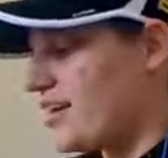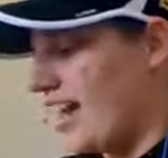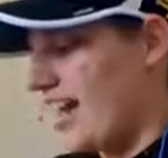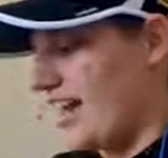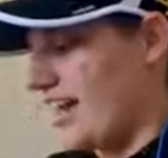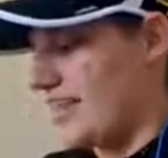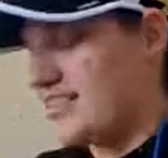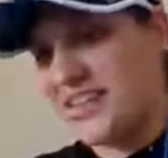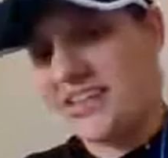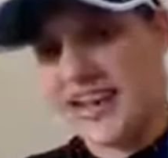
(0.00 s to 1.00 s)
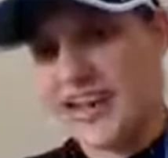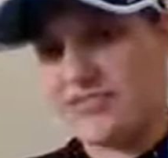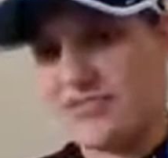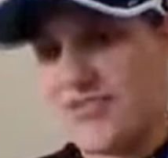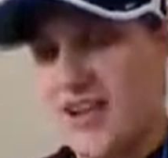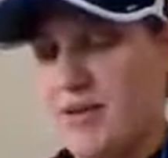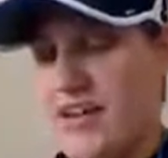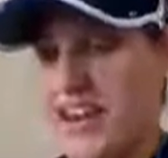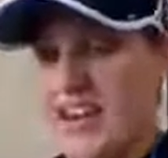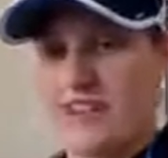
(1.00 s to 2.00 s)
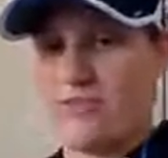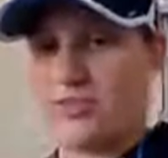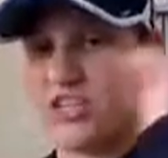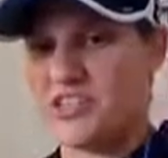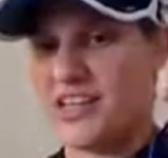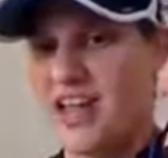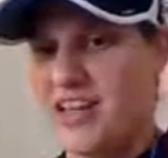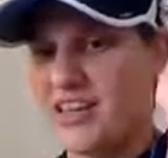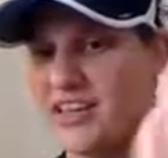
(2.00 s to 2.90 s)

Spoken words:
And it's a negative divided by negative, which is a